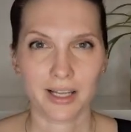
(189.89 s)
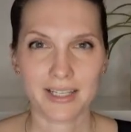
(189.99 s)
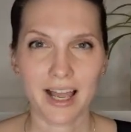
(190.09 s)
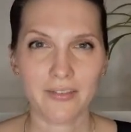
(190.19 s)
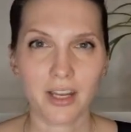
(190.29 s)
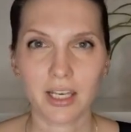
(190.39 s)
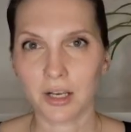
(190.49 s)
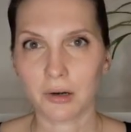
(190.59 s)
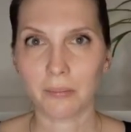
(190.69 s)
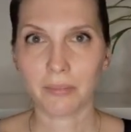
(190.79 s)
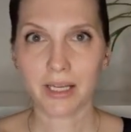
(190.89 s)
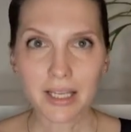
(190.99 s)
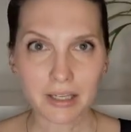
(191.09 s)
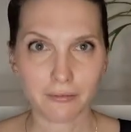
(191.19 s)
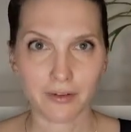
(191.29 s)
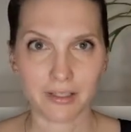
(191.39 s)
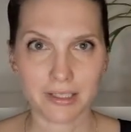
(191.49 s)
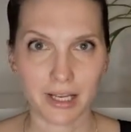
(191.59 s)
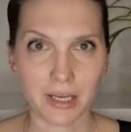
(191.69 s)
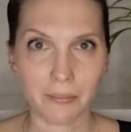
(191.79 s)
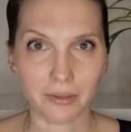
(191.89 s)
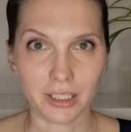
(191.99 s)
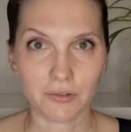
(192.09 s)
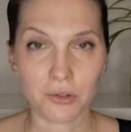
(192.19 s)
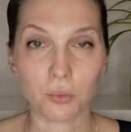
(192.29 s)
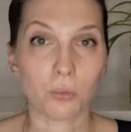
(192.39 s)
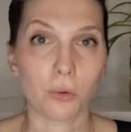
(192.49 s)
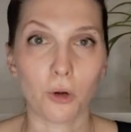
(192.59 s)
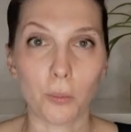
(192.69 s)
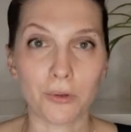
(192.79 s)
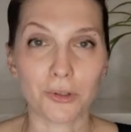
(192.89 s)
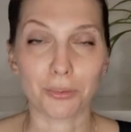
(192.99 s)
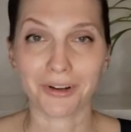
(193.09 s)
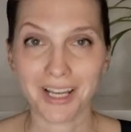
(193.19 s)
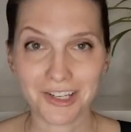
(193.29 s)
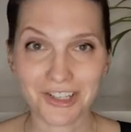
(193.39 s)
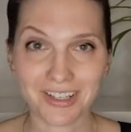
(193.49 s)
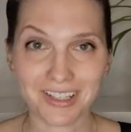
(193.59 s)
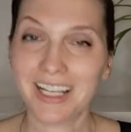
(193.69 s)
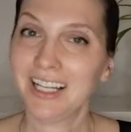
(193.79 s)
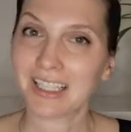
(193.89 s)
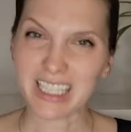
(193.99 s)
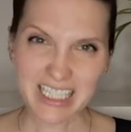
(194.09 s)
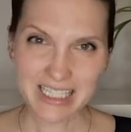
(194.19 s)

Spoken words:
whereas having an intermediate phenotype leaves you more open to predation,